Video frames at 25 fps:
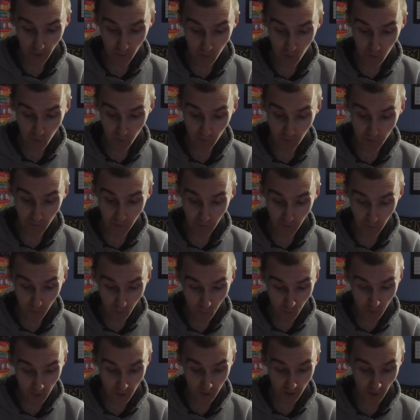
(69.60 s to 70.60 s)
cows would be
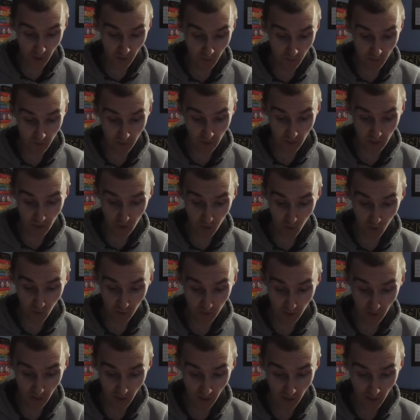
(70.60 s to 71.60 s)
hosed down to
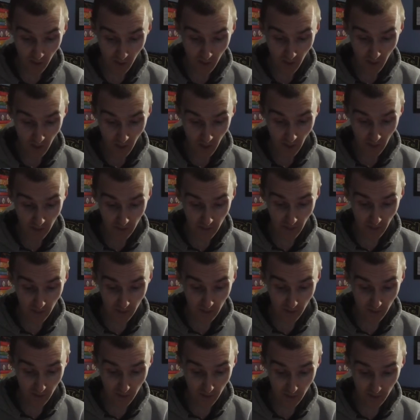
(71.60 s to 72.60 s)
slaughter, and
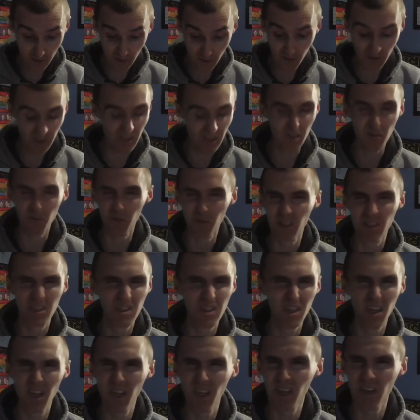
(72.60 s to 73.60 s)
then you would
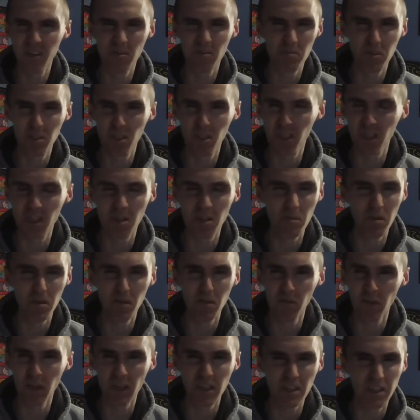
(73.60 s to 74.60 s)
hear them
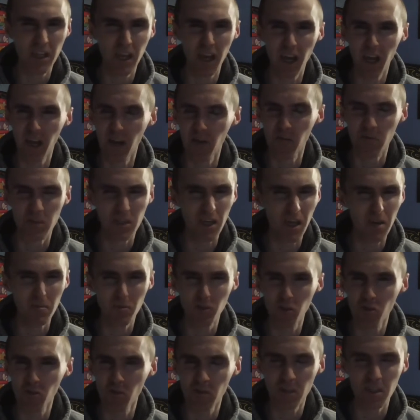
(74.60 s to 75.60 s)
screaming, things like that. It was
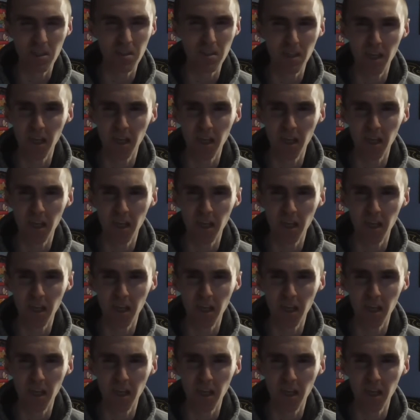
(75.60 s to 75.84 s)
absolutely